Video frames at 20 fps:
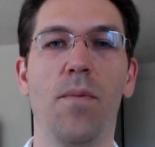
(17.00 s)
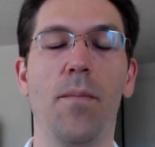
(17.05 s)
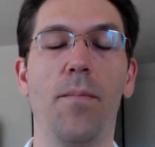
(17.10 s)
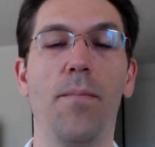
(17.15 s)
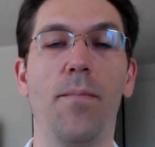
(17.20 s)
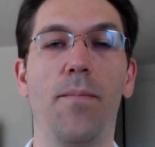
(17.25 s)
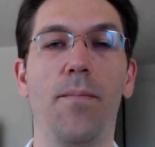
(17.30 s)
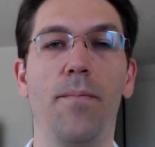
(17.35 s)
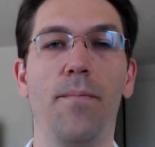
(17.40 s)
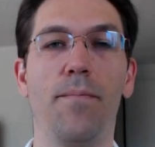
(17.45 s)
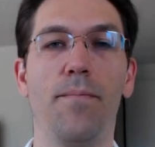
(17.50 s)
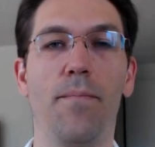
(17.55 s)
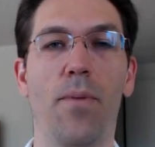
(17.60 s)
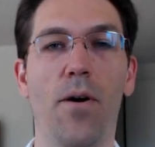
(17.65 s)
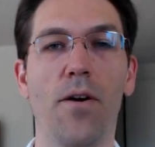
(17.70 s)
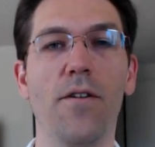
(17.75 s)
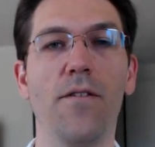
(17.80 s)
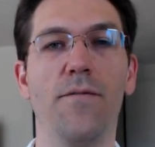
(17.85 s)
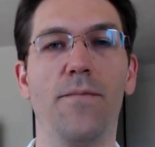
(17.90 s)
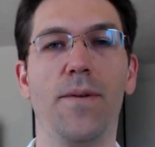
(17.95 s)
But
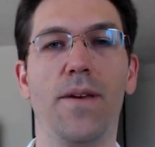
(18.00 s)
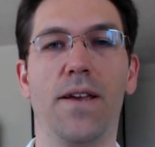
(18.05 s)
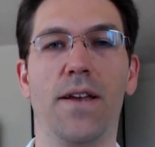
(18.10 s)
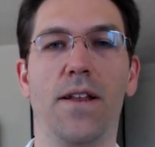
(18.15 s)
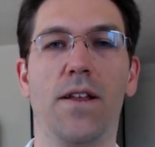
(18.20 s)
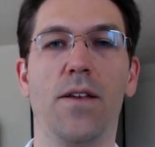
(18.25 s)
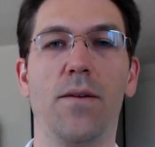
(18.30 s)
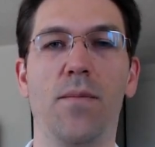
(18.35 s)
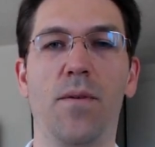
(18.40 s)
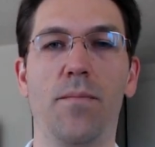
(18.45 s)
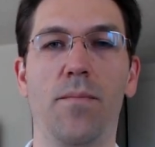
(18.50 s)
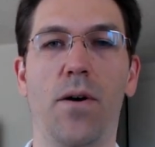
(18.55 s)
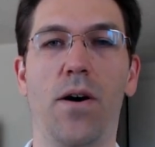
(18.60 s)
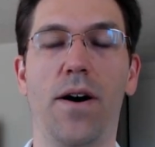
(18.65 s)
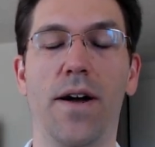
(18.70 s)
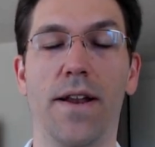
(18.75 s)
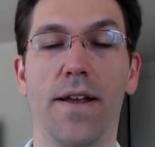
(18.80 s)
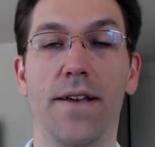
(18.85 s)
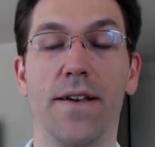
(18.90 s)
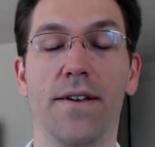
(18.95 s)
part of being a human
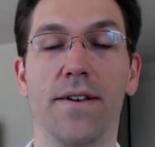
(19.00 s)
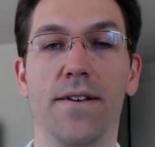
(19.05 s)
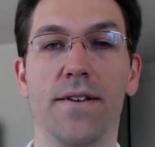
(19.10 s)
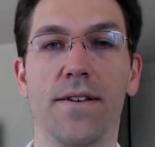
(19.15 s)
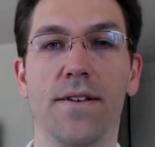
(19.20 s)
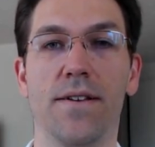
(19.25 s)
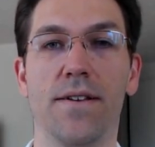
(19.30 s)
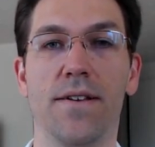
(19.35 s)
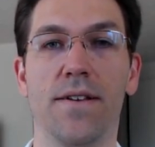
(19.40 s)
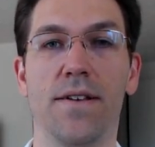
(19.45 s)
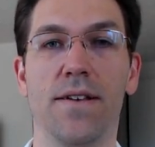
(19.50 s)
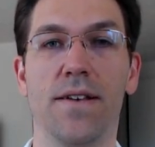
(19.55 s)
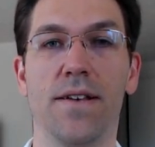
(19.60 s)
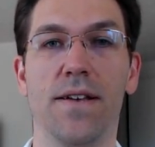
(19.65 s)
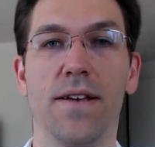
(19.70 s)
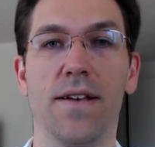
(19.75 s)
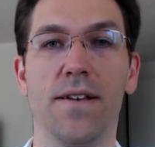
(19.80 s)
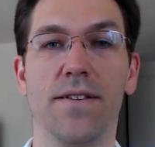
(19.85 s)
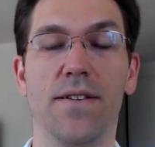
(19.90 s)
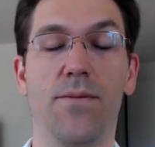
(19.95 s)
body
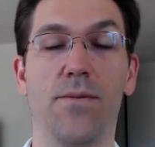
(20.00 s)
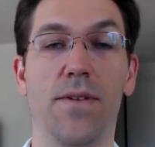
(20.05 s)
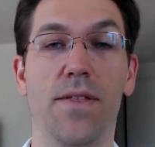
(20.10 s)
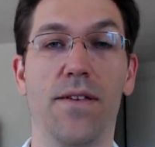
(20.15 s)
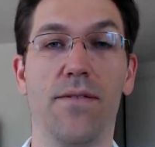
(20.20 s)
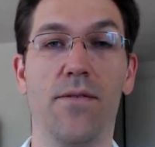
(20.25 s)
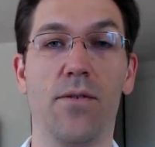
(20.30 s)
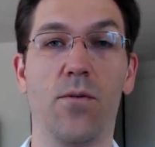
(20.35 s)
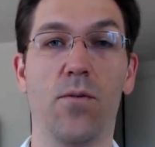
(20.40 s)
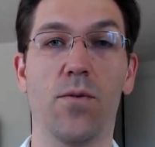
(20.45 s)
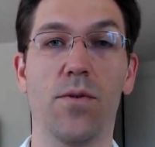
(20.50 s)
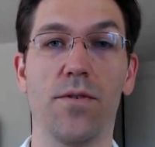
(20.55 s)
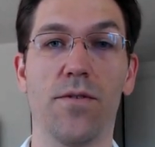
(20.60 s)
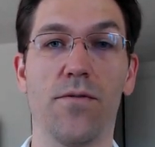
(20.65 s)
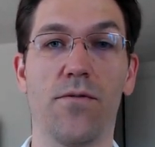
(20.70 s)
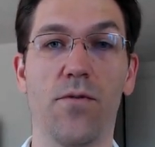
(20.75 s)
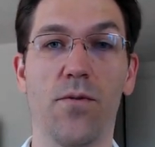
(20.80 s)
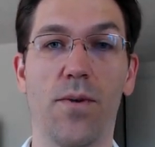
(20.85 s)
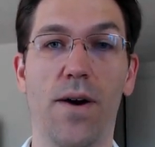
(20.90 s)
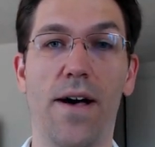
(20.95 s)
is that we live in a world
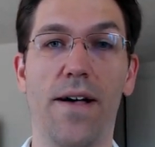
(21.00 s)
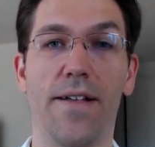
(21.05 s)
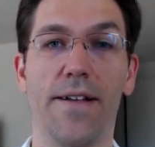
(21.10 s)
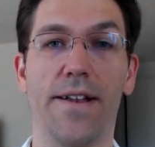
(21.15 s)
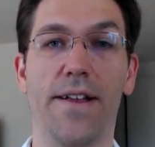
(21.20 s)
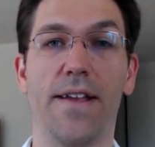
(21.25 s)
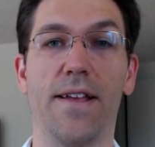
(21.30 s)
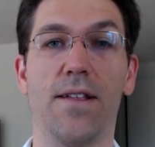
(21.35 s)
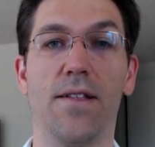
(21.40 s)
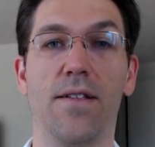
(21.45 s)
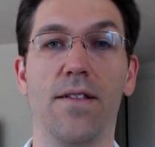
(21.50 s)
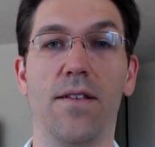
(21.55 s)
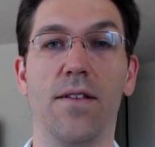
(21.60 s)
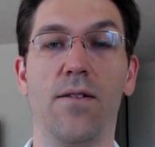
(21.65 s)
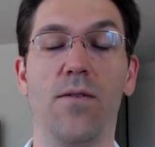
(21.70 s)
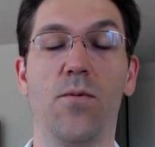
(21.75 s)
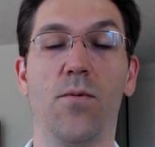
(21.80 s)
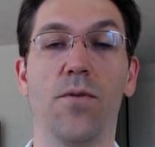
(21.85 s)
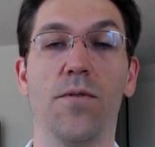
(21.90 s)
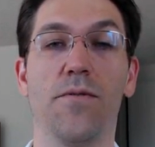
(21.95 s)
of duality.
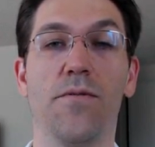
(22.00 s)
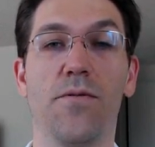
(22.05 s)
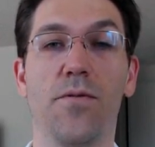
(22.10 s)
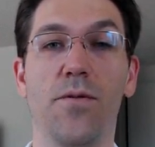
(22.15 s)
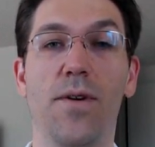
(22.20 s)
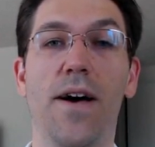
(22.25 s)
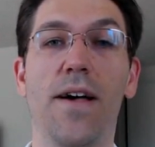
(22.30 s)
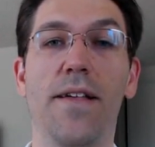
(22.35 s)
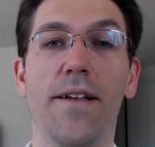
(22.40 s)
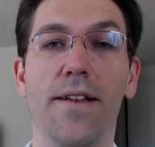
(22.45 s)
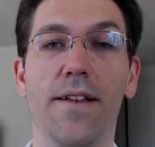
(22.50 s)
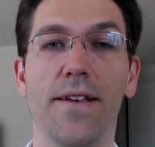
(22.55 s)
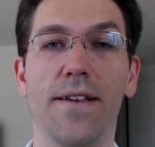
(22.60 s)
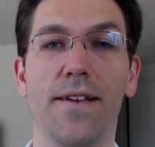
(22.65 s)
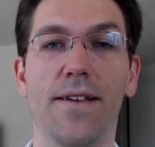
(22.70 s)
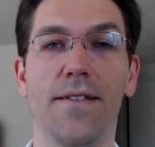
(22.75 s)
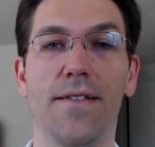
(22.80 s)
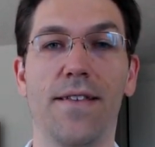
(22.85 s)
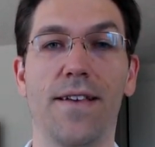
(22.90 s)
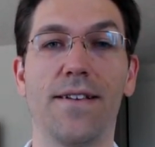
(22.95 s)
In the world of
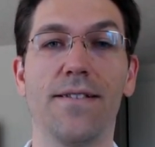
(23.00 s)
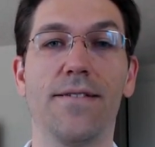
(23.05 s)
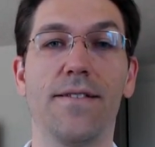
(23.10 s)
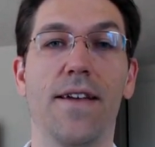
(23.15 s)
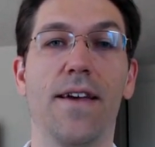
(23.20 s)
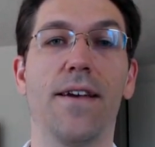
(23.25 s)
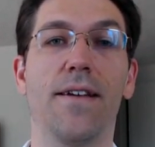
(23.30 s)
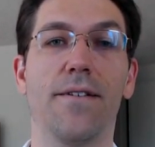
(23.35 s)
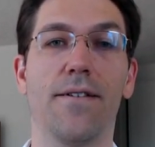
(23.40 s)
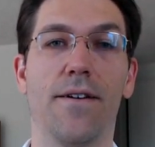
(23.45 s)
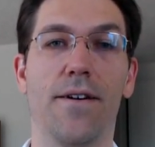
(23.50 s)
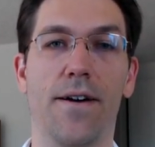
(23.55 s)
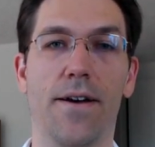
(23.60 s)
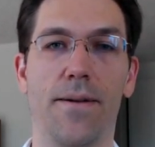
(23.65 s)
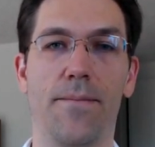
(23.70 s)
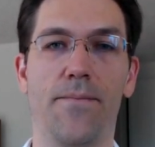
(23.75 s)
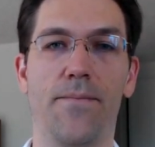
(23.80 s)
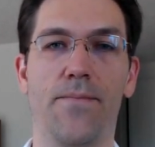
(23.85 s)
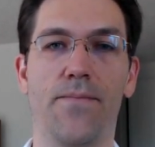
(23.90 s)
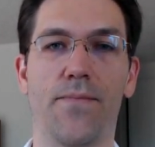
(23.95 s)
duality, things take
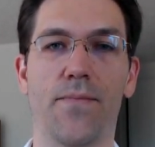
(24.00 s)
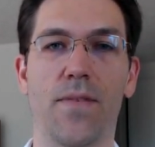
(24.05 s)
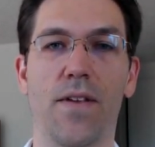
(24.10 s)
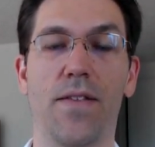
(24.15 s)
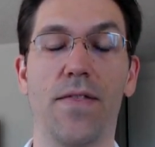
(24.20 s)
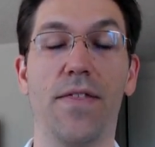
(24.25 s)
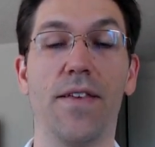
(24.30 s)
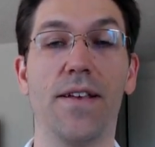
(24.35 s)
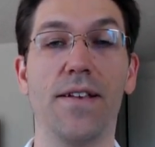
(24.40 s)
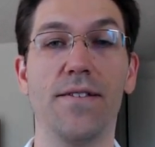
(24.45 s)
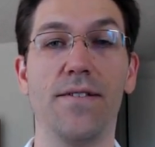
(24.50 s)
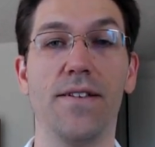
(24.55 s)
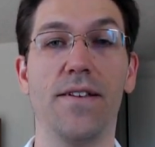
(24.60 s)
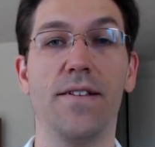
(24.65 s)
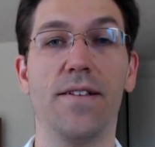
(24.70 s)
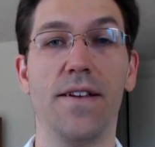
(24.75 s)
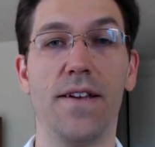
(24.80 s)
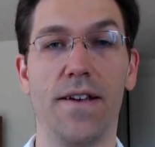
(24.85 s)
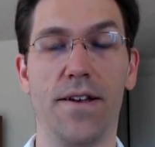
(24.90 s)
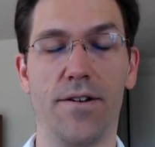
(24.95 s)
time, and things
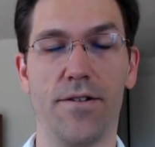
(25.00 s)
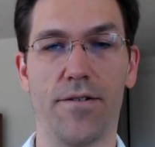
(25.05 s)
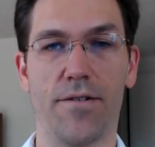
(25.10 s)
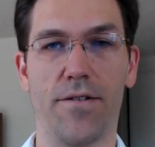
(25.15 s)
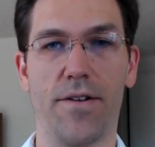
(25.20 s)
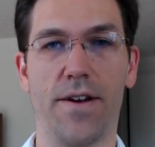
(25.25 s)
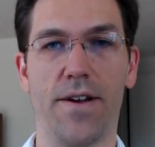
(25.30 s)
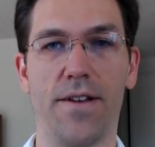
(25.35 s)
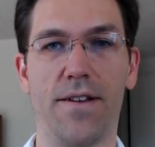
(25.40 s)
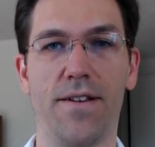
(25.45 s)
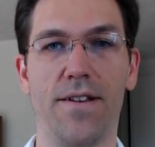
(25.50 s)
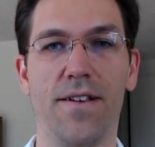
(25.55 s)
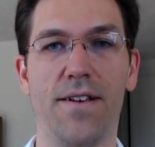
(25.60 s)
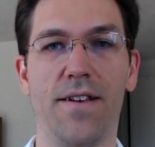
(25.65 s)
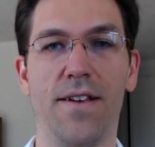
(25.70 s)
need to integrate.